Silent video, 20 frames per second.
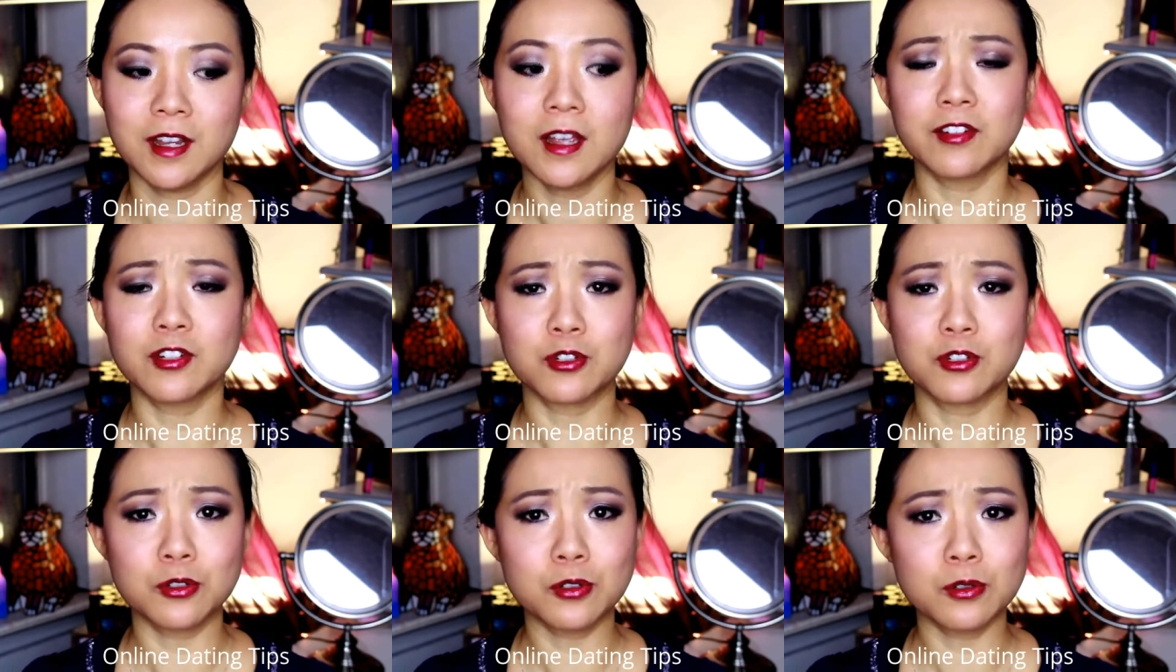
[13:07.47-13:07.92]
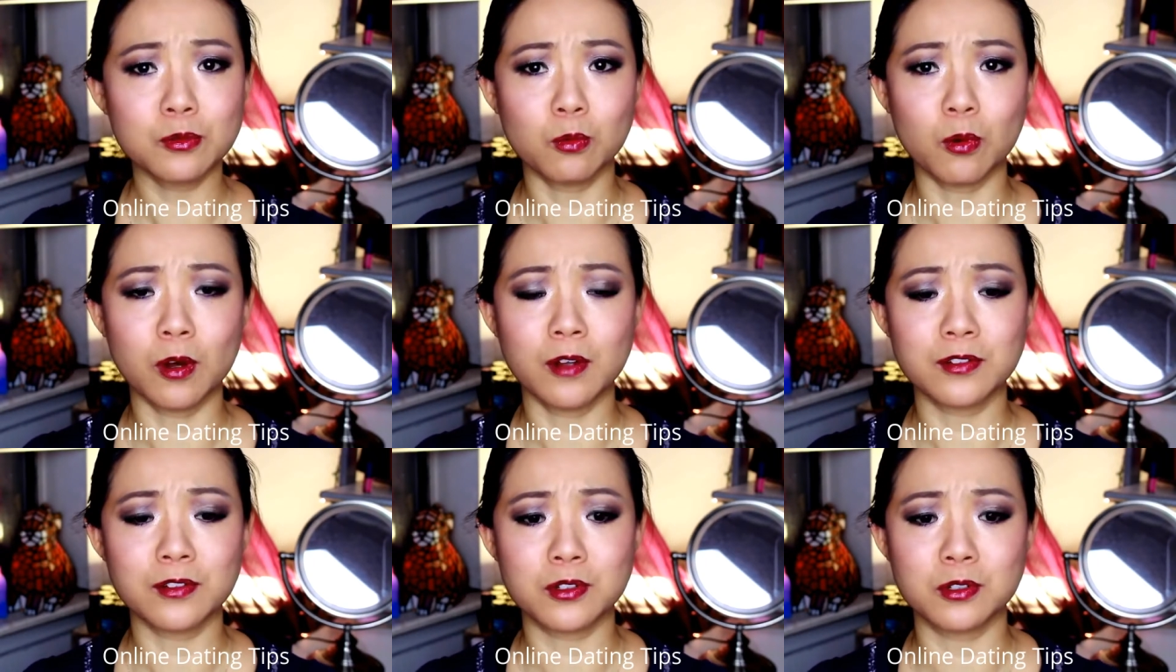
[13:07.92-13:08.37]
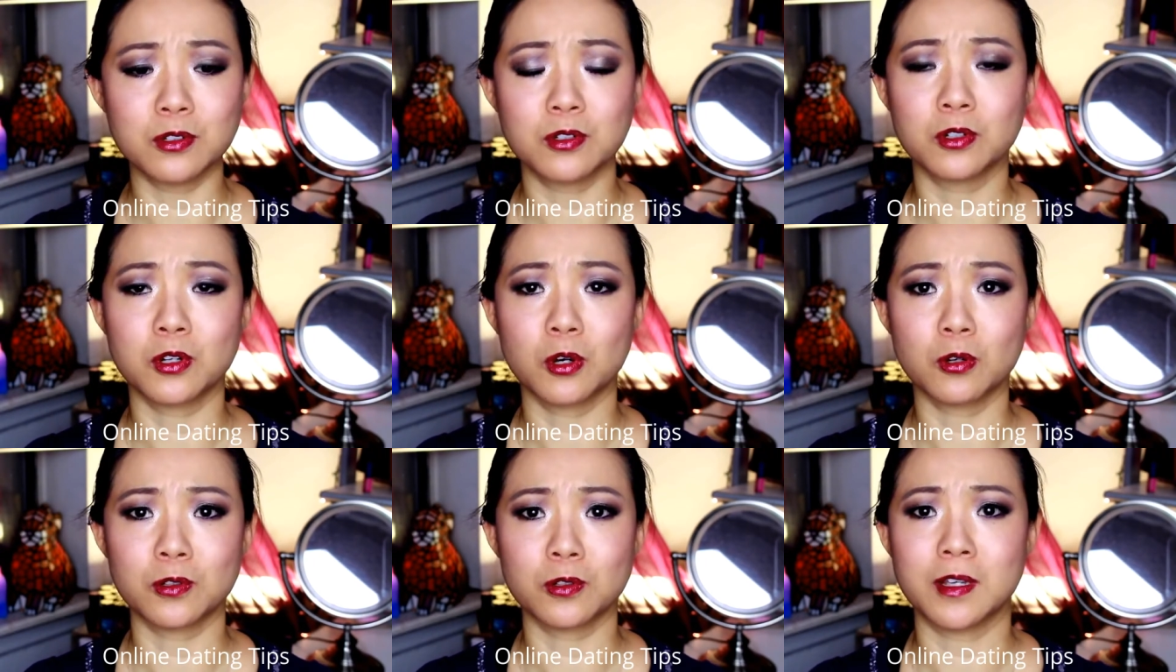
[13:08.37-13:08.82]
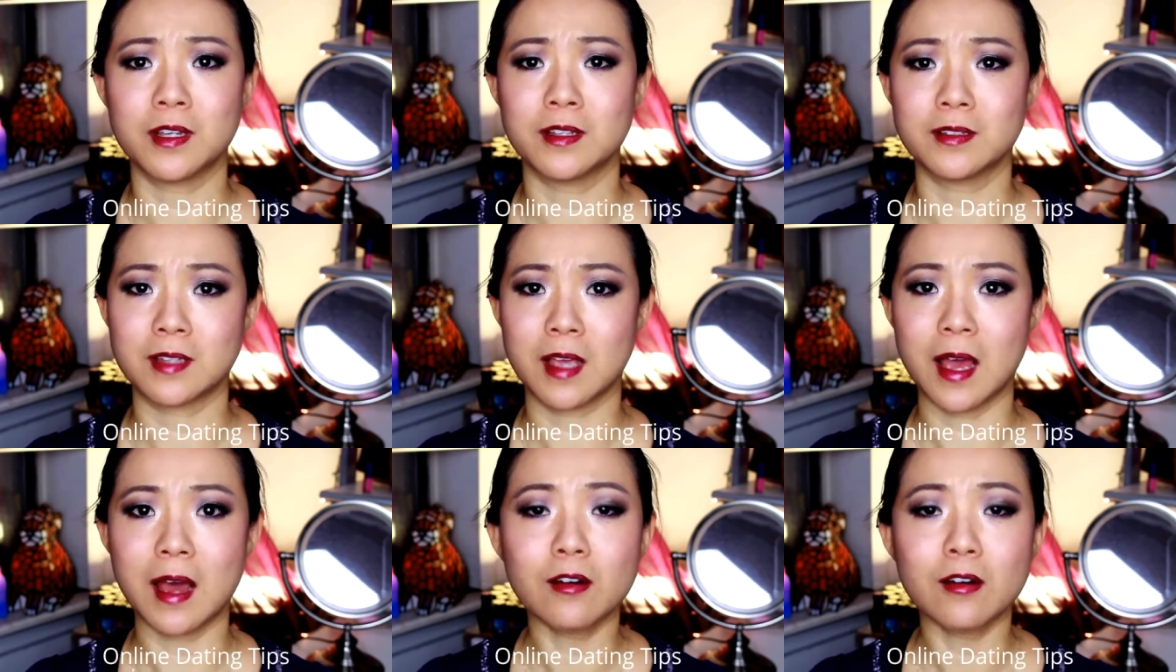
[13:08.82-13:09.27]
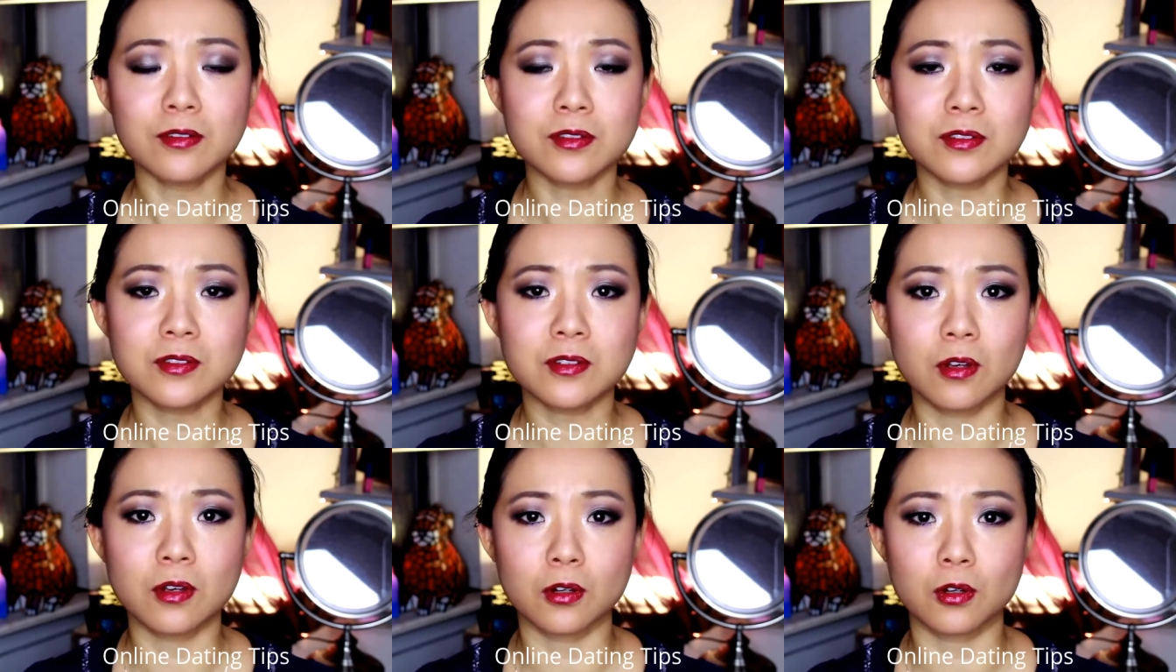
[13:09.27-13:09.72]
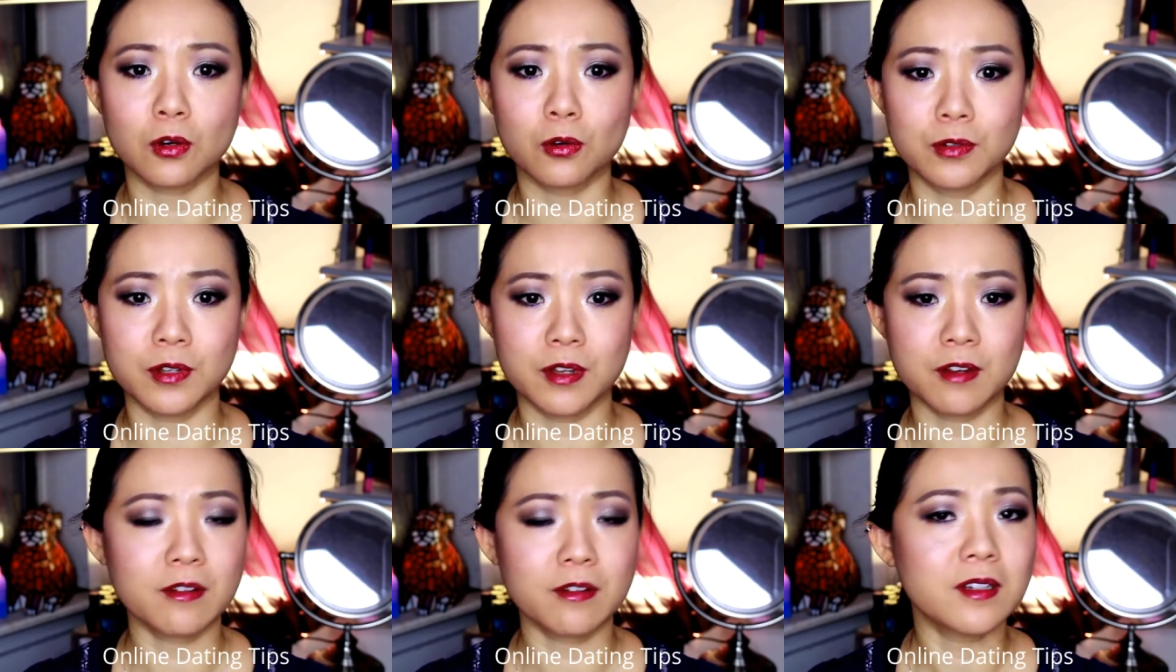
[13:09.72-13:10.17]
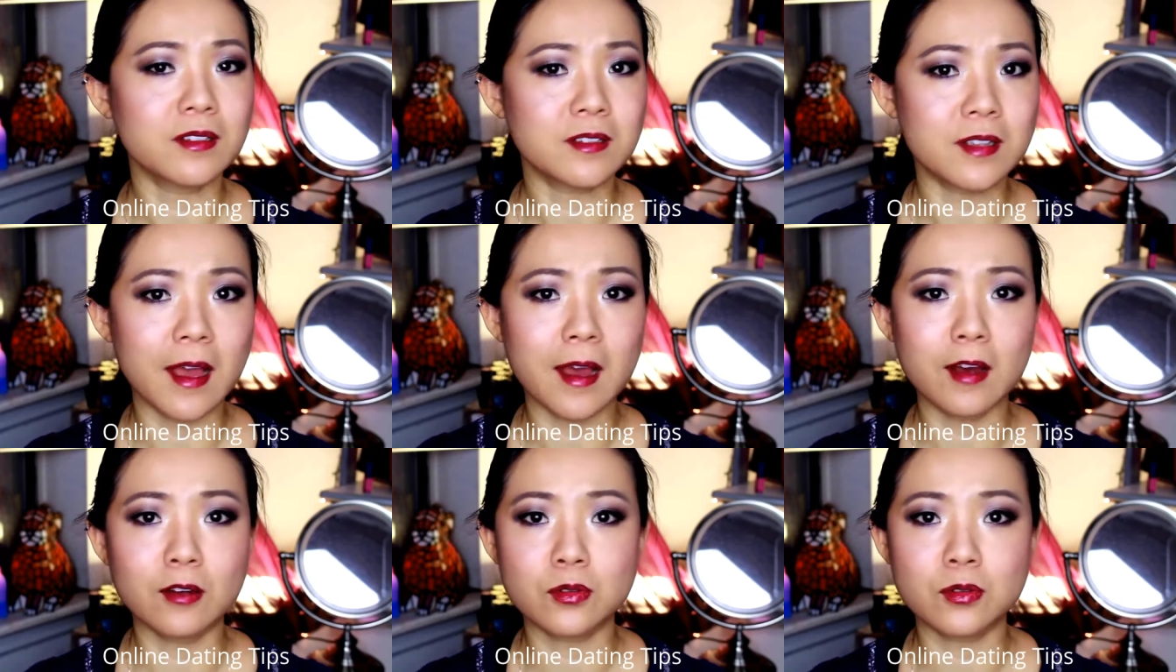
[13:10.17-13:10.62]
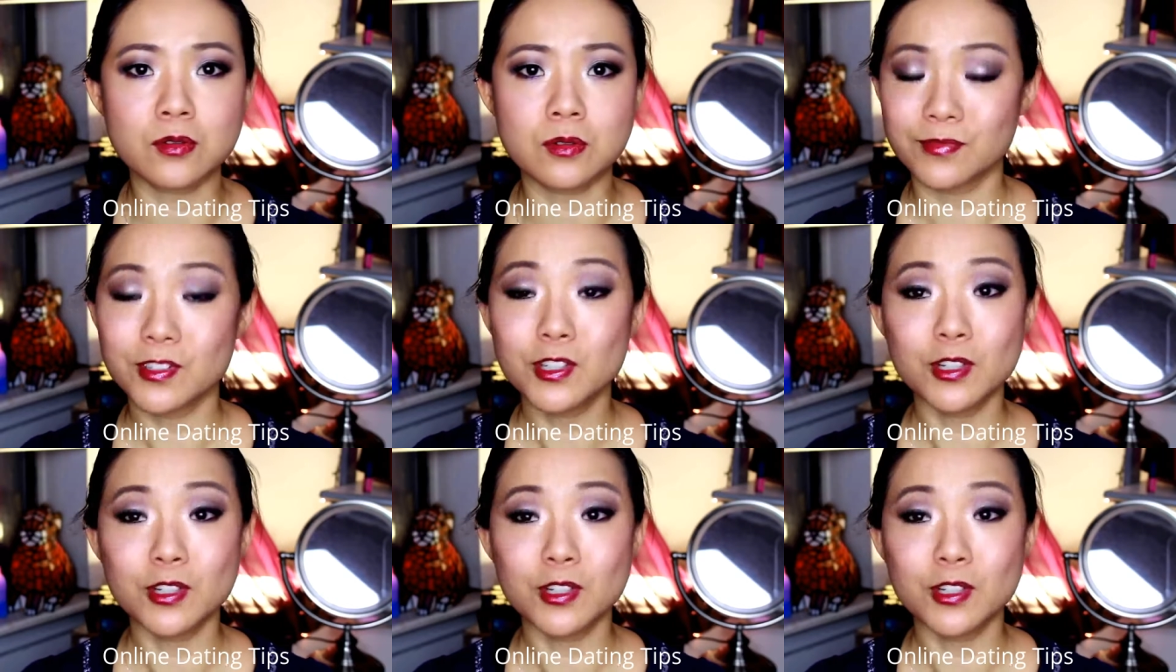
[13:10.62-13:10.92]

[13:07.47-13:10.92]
if a dude wants you to go to his house or go near his house,